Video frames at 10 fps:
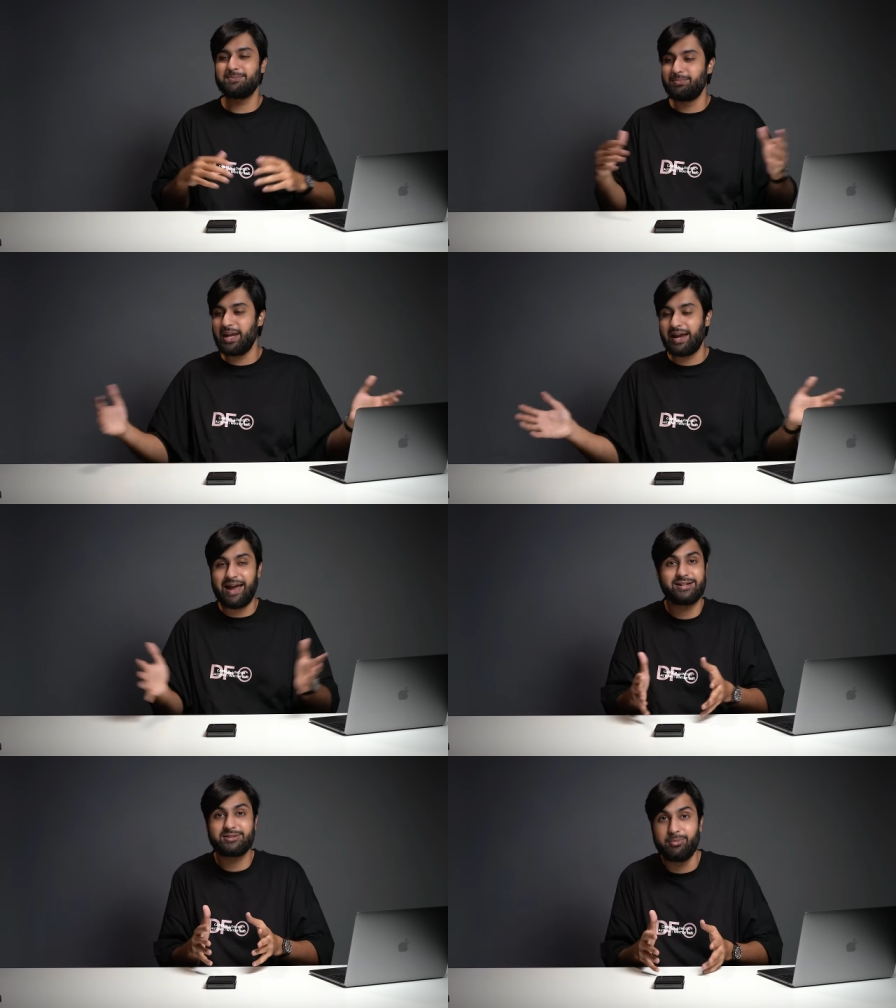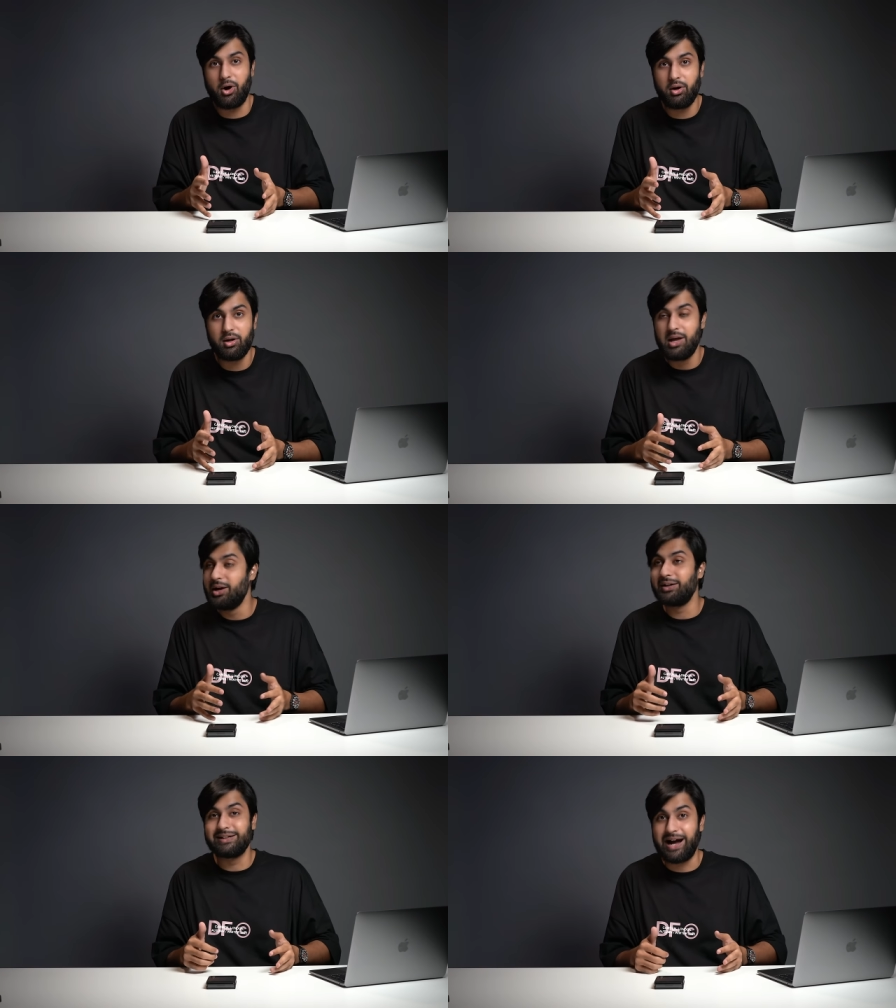big and small,
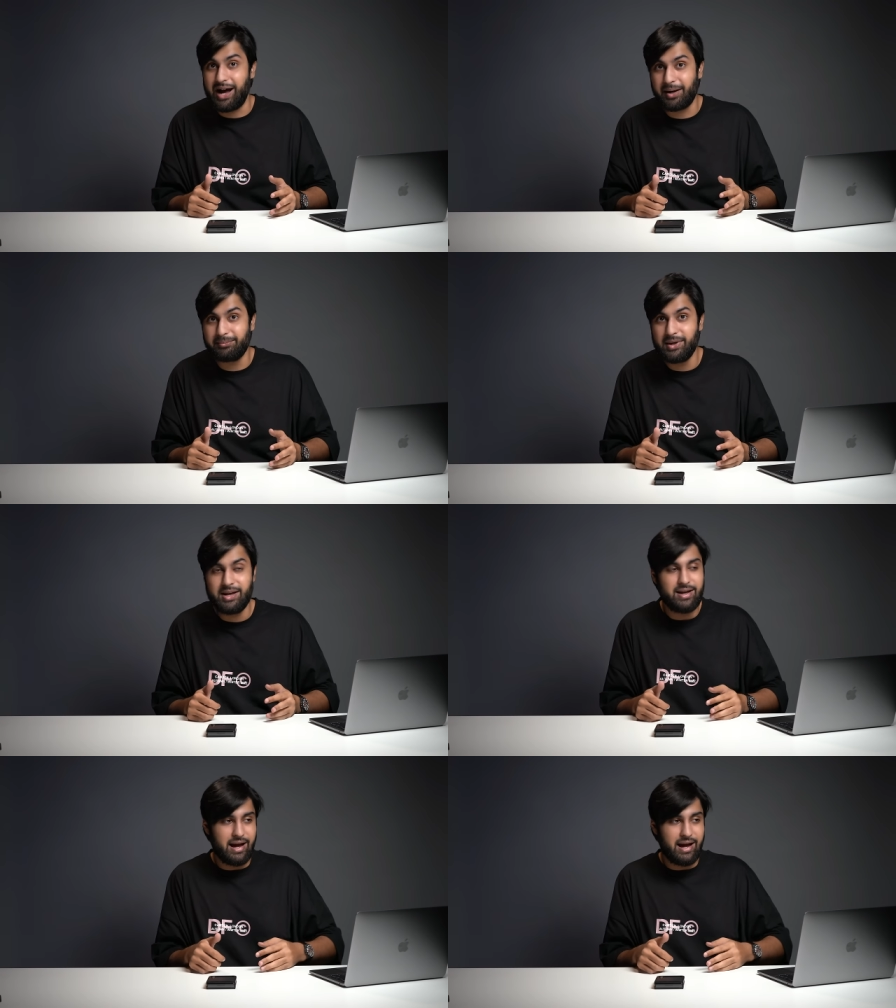got them.